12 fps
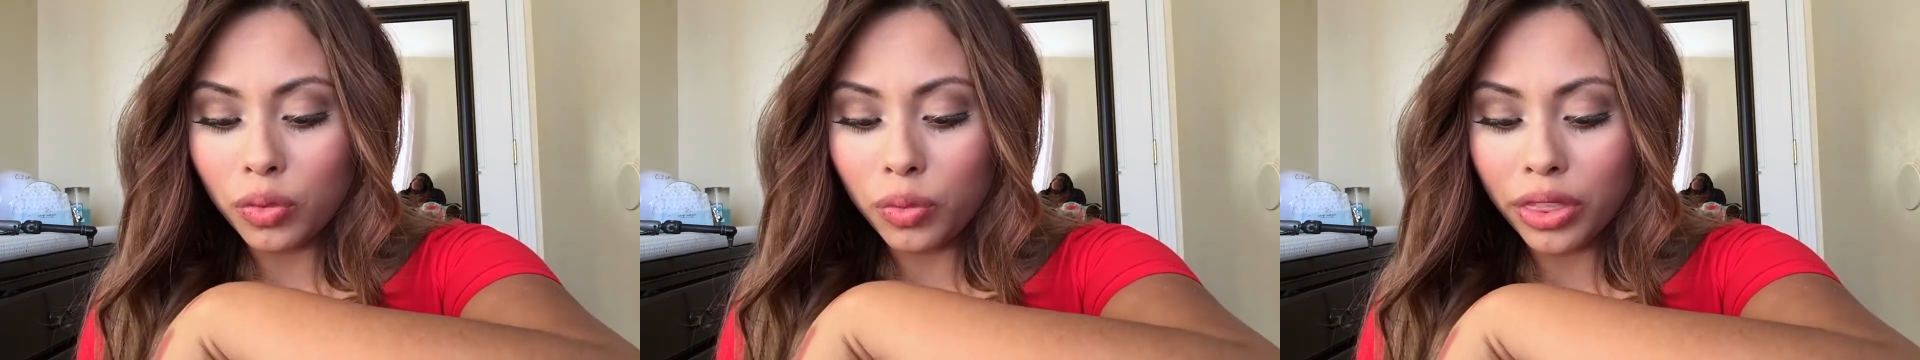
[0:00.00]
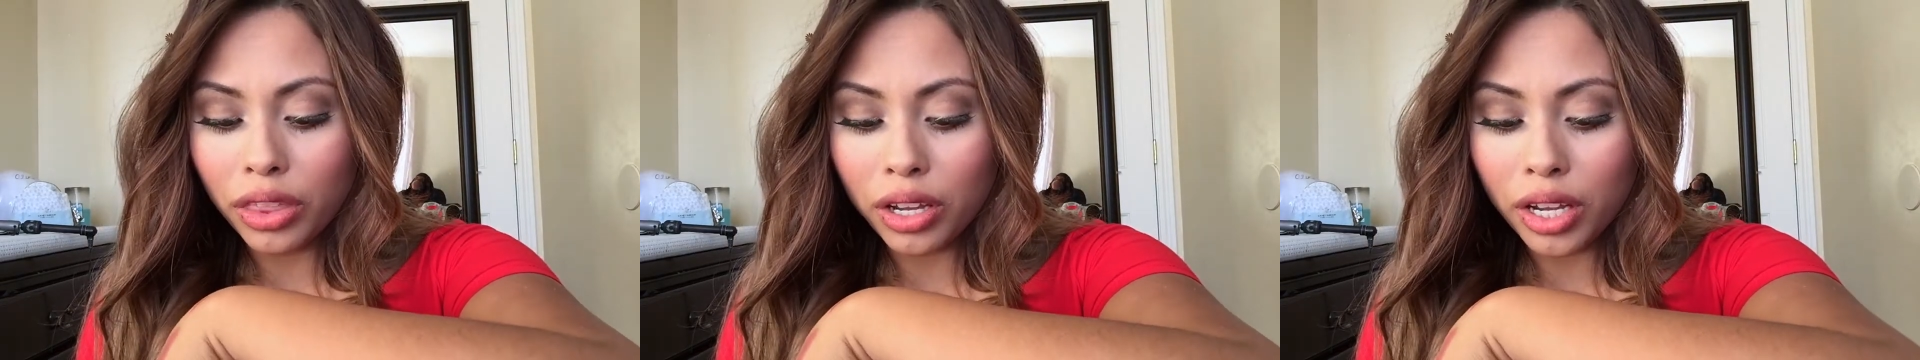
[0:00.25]

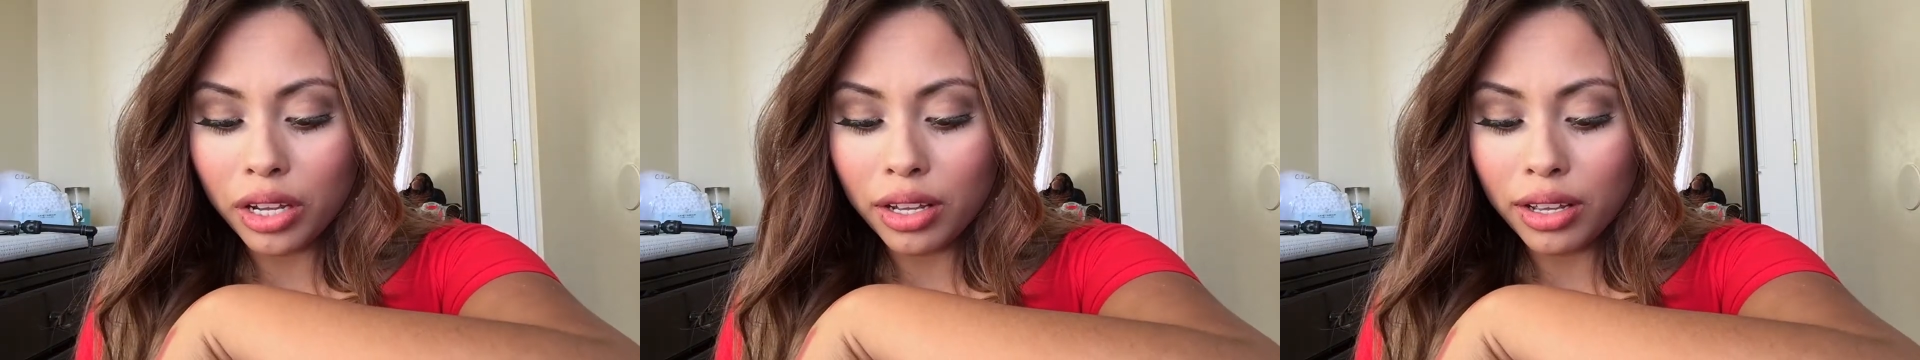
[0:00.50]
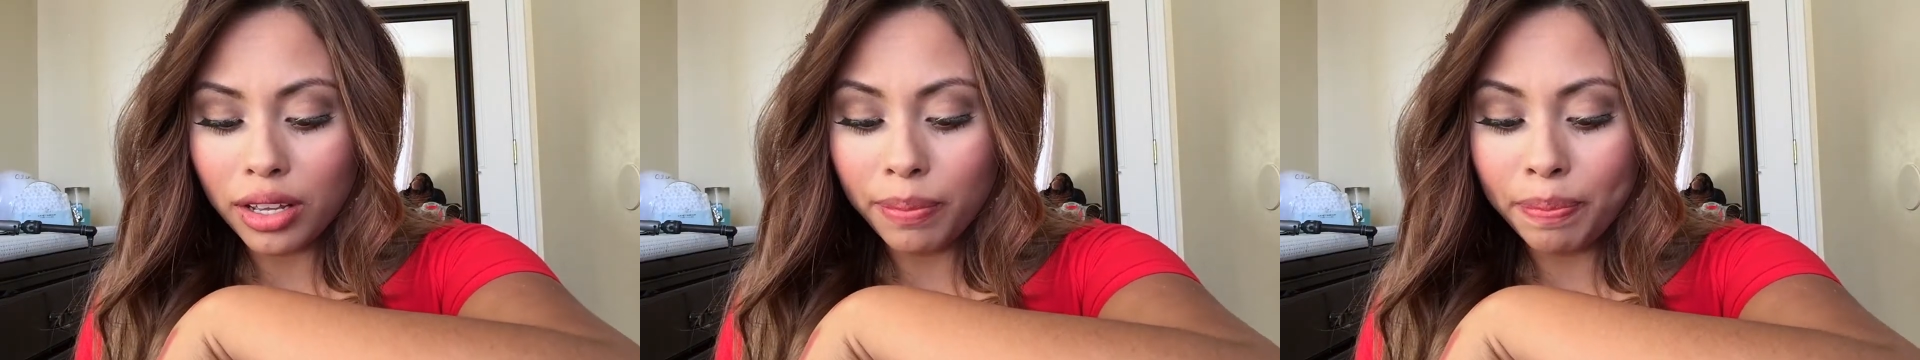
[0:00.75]
with
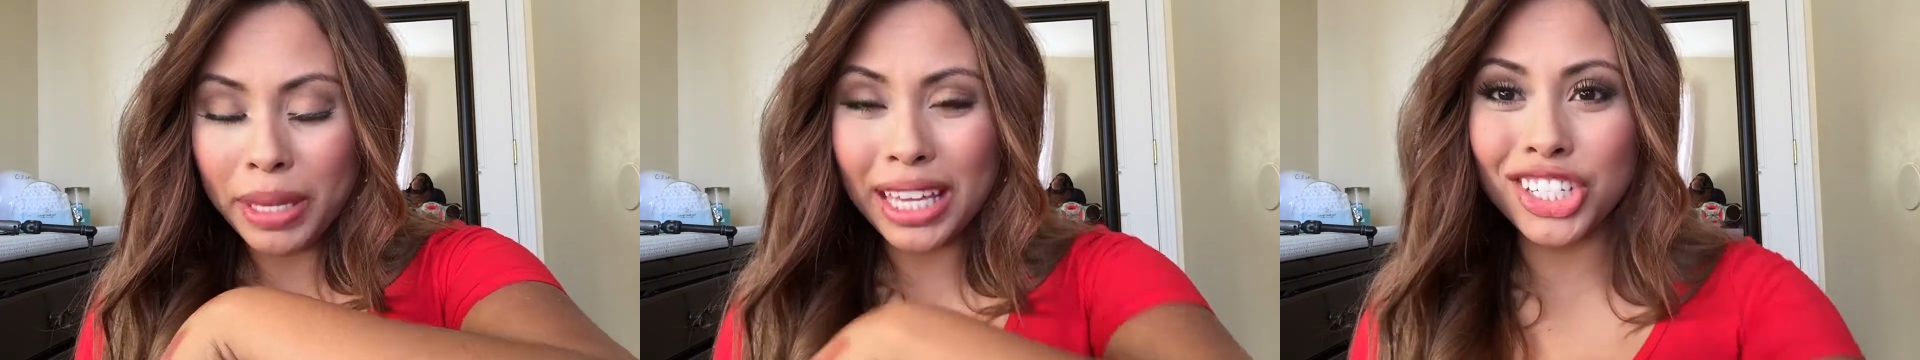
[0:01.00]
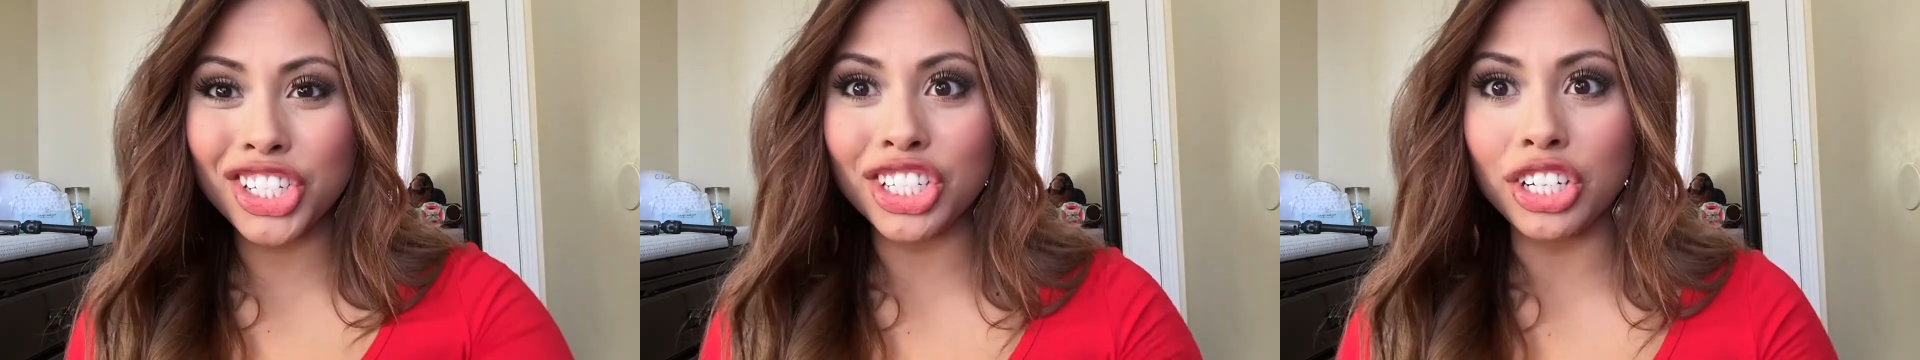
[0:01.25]
a
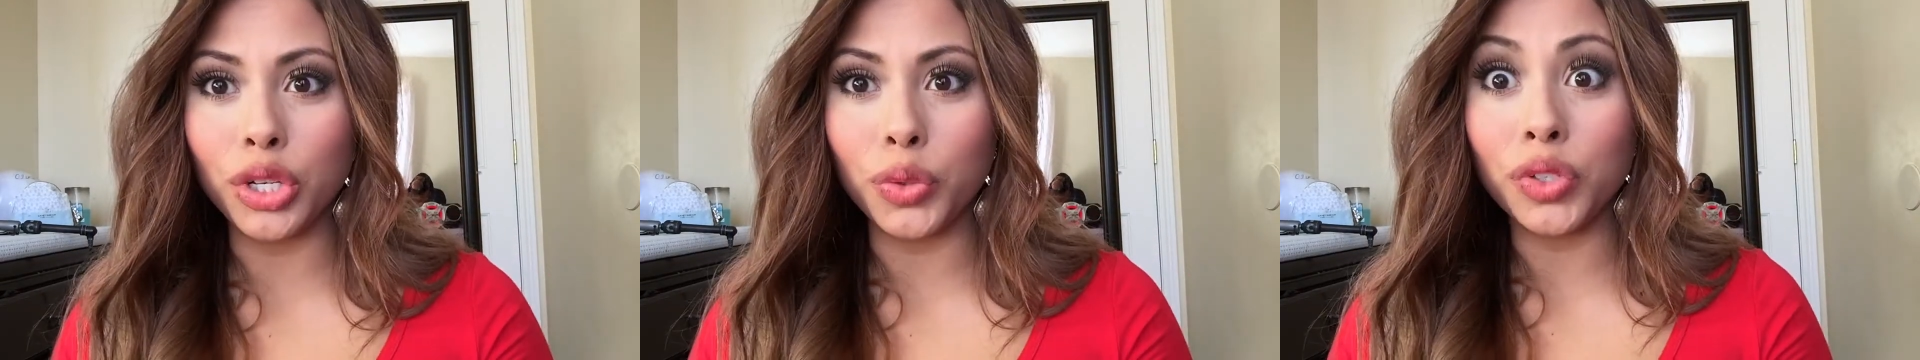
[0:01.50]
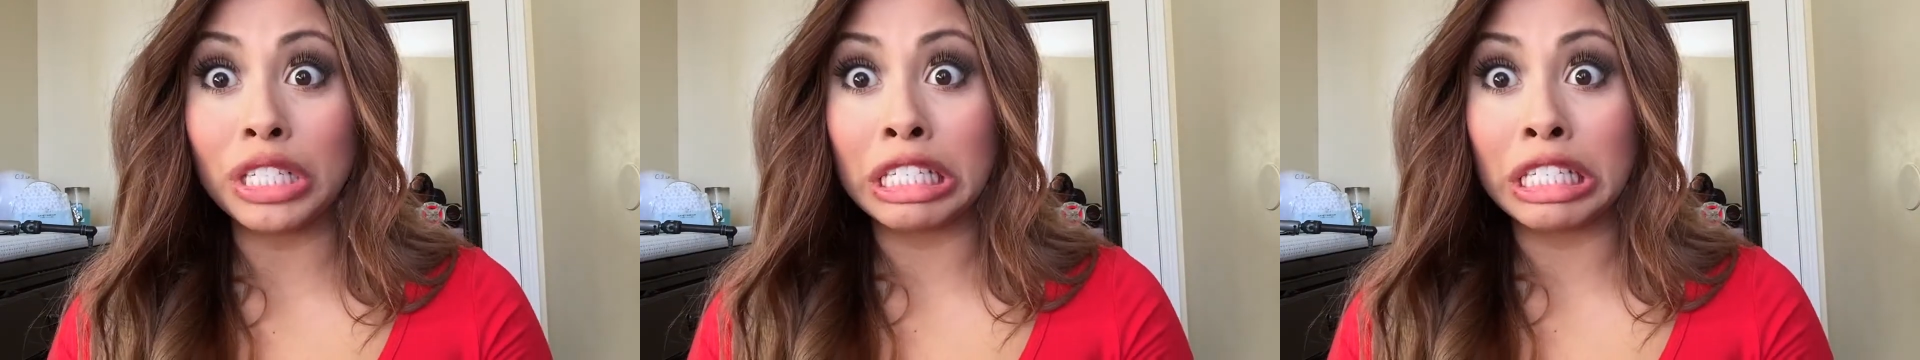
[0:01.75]
peachy nude.